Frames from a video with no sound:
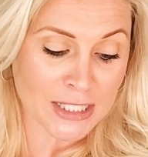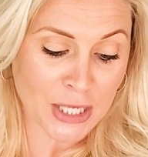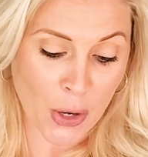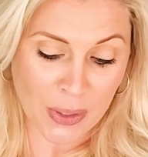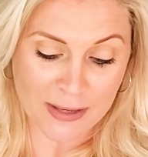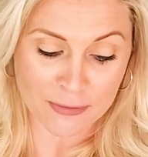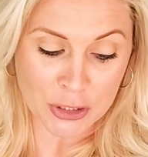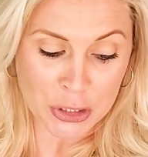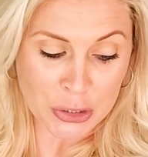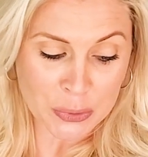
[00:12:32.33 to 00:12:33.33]
So if
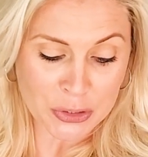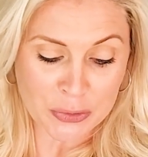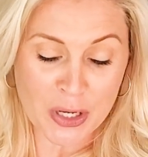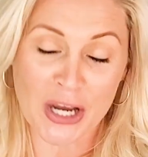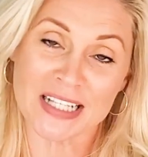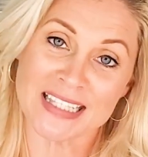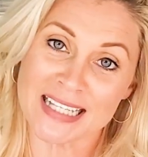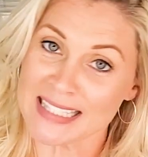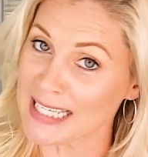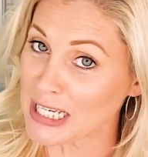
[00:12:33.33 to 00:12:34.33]
you do not
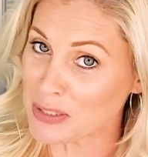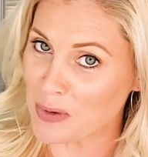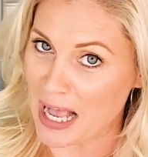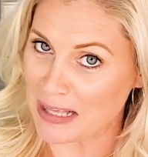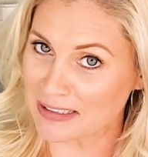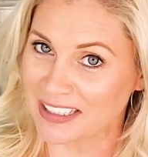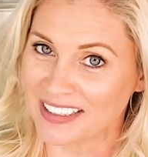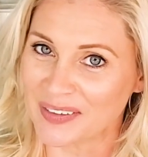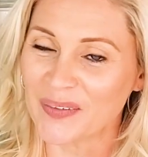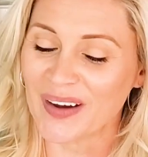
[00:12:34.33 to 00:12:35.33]
succeed well
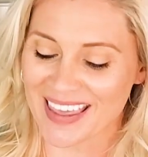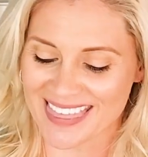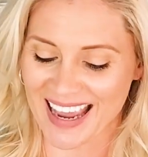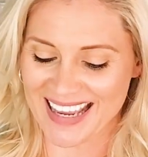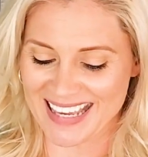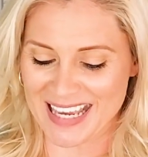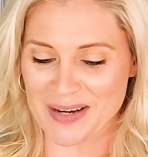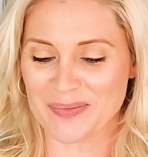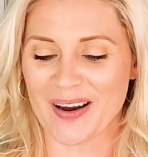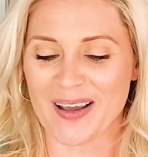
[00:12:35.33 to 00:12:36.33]
with
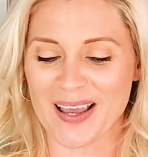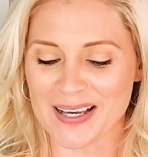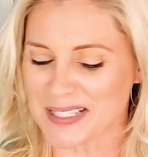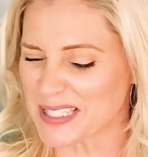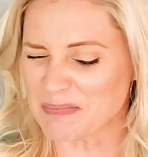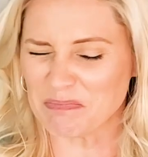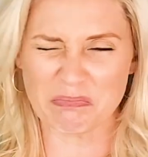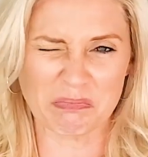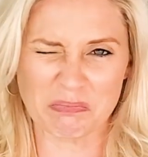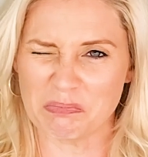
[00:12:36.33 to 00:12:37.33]
IKEA products,
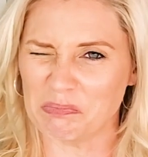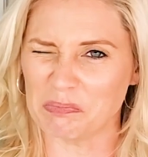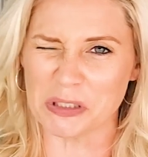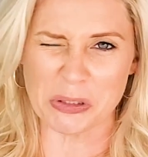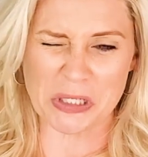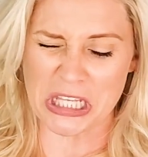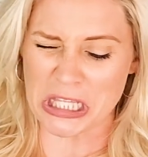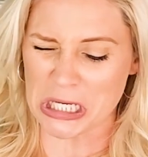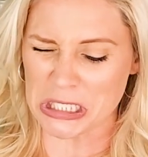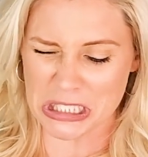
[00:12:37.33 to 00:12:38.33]
don't get
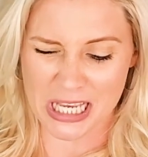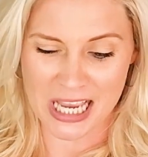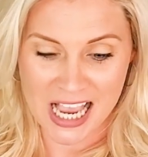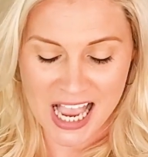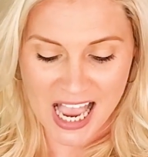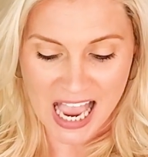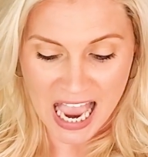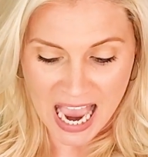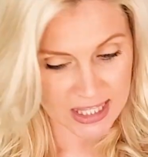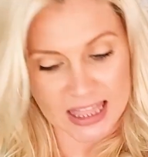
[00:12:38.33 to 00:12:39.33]

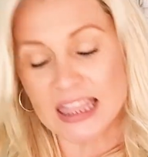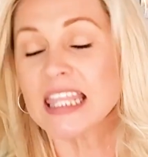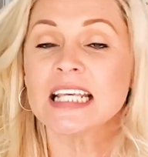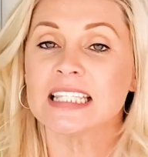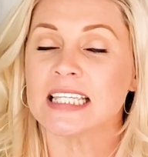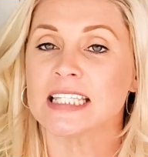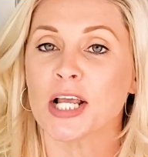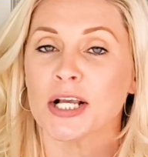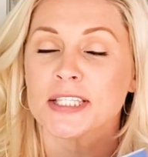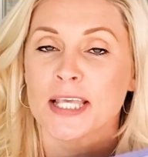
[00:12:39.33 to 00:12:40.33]
those. This is
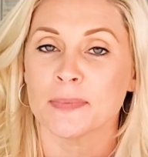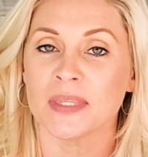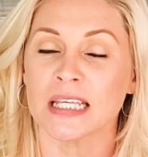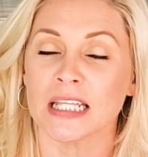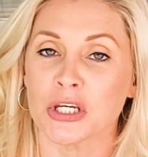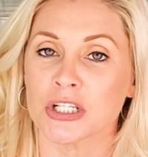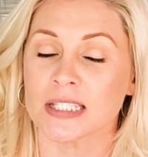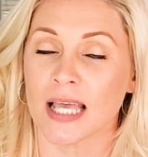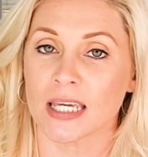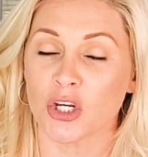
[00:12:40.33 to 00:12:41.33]
not something that your
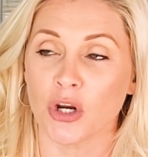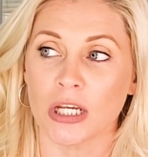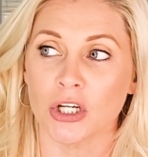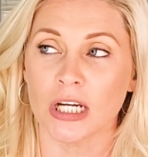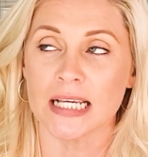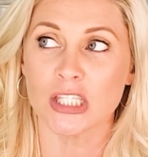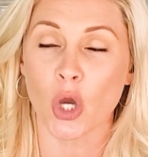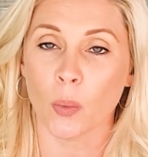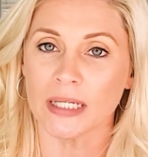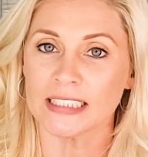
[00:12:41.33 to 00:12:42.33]
2nd grader is
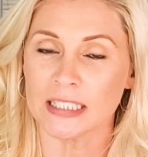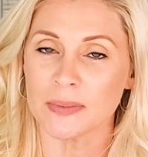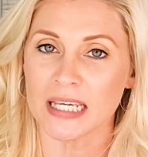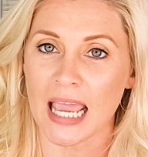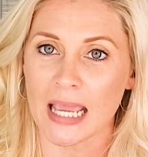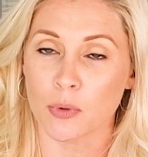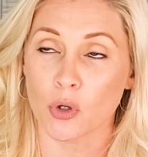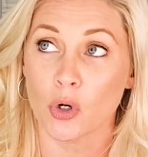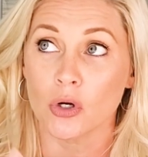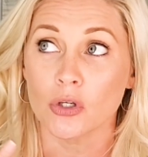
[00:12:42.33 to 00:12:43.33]
going to be
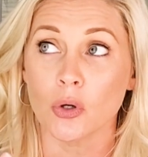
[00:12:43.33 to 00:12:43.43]
able,